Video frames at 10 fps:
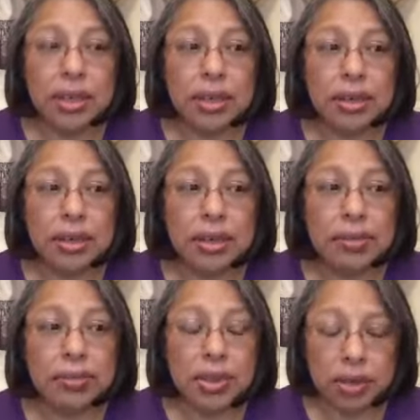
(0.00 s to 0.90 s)

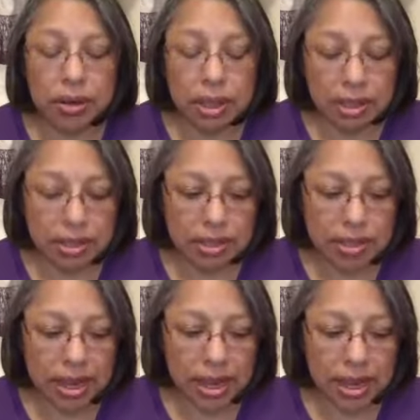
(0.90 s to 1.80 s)
There is
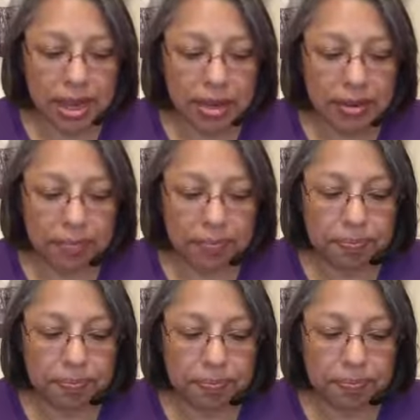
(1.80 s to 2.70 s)
a
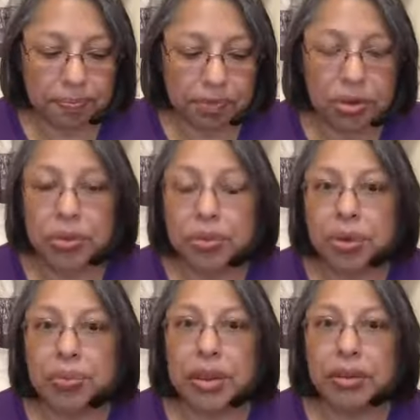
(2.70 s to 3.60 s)
new
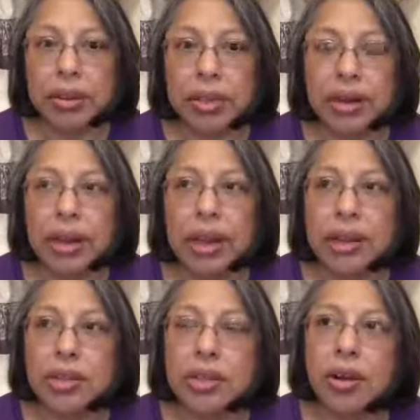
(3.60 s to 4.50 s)
group out there, and
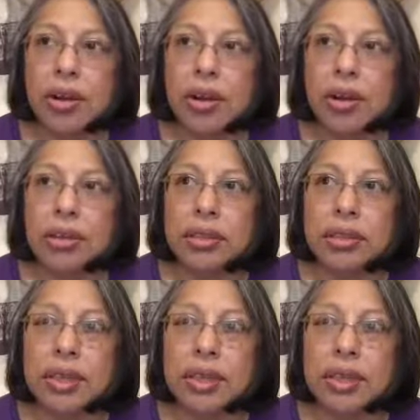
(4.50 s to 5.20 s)
it's called